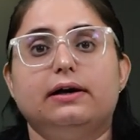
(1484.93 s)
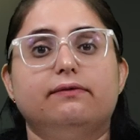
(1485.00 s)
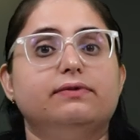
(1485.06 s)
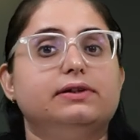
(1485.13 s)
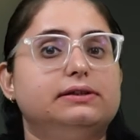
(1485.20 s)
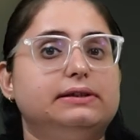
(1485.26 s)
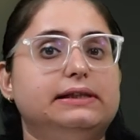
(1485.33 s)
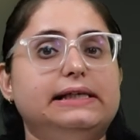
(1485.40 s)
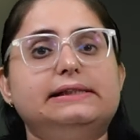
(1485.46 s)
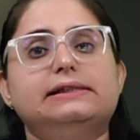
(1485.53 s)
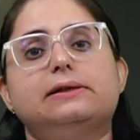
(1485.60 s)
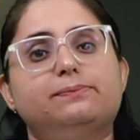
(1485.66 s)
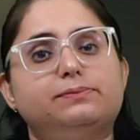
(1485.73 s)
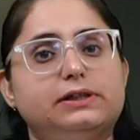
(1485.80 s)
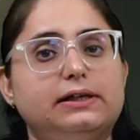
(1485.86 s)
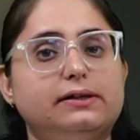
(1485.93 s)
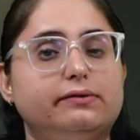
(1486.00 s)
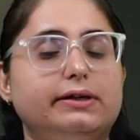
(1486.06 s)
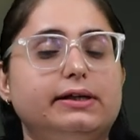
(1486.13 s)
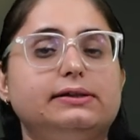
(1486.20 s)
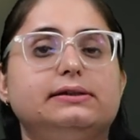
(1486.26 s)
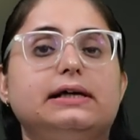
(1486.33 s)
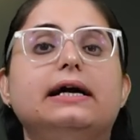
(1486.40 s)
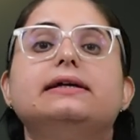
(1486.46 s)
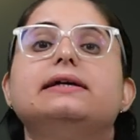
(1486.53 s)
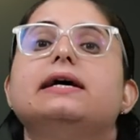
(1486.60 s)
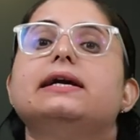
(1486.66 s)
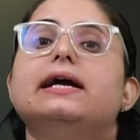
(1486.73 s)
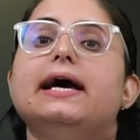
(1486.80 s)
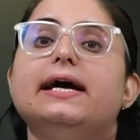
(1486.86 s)
With these tips and tricks that
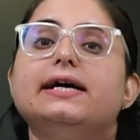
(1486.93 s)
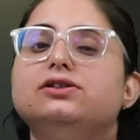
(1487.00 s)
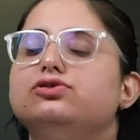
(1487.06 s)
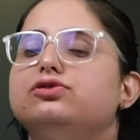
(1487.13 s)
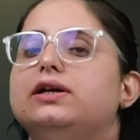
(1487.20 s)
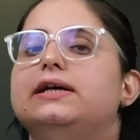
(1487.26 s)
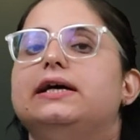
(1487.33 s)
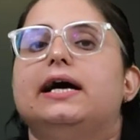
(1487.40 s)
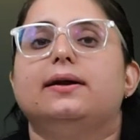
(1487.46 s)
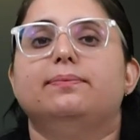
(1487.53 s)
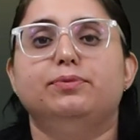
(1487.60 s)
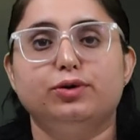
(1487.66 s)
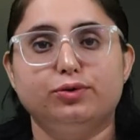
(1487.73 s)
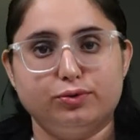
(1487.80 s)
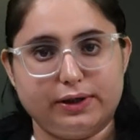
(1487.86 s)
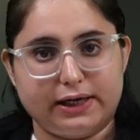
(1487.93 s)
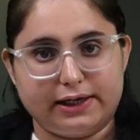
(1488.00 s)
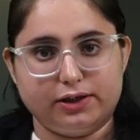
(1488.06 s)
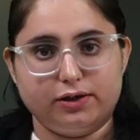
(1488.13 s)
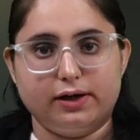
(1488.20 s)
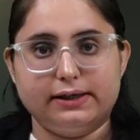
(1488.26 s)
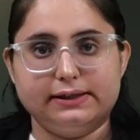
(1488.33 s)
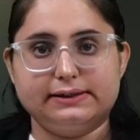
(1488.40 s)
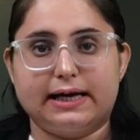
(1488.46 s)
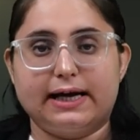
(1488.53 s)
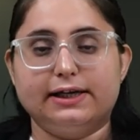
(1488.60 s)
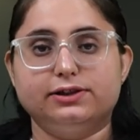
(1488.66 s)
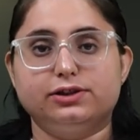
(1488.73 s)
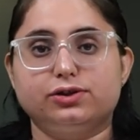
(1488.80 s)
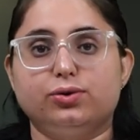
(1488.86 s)
can actually help you to get your
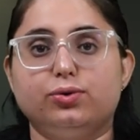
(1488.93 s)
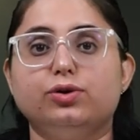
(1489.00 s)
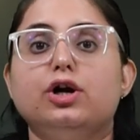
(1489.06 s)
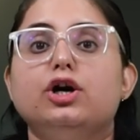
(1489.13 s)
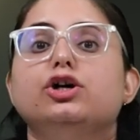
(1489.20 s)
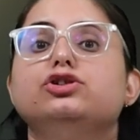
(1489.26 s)
desired score.